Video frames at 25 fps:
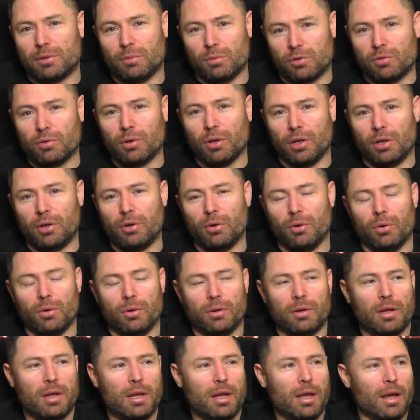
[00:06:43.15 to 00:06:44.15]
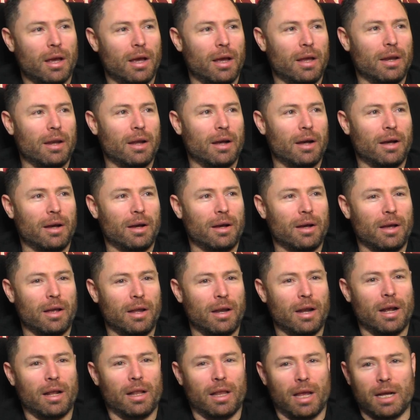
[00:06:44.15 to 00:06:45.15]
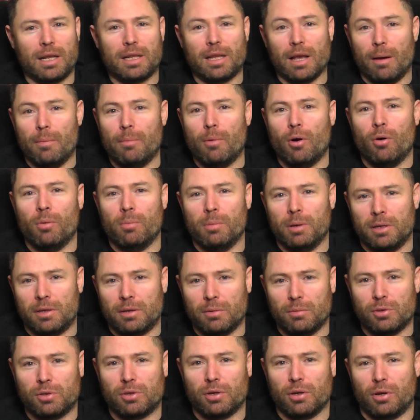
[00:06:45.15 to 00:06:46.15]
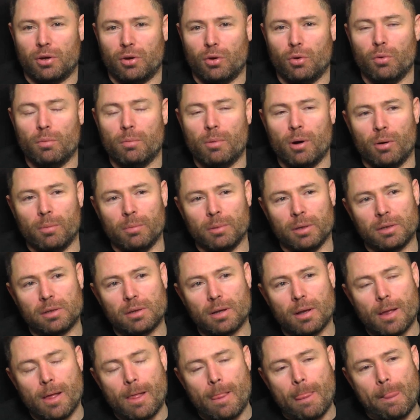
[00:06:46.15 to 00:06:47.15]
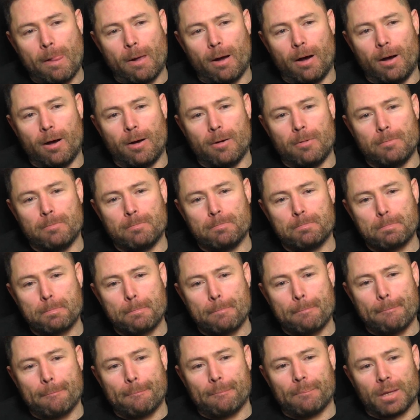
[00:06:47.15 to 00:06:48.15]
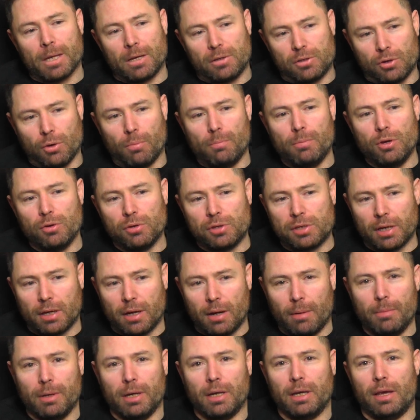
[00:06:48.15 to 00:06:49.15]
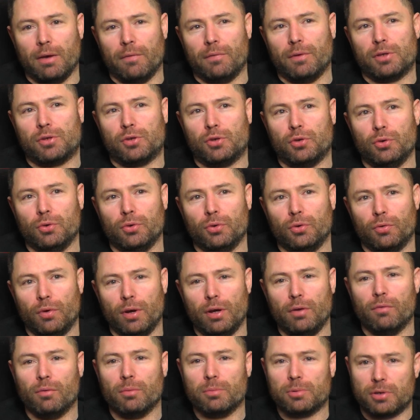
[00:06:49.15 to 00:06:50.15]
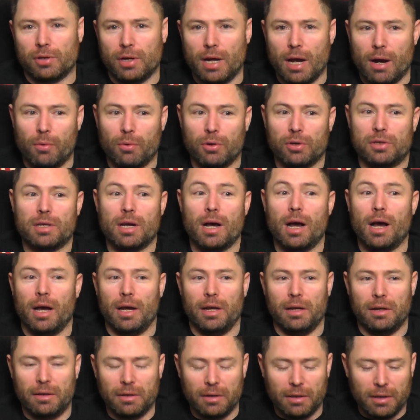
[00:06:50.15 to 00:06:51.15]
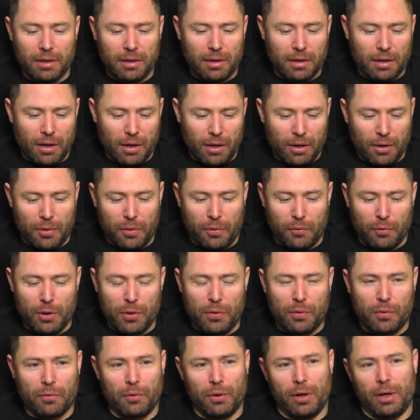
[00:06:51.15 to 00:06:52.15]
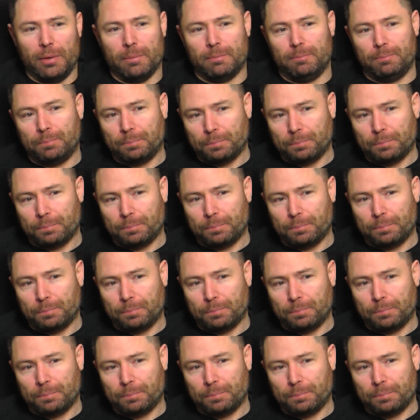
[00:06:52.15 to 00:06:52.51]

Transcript: It was really cool, and I liked that moment. It was a cool moment. Um, so music, I'm going to give it to Green Room. So now we're tied, 3-3.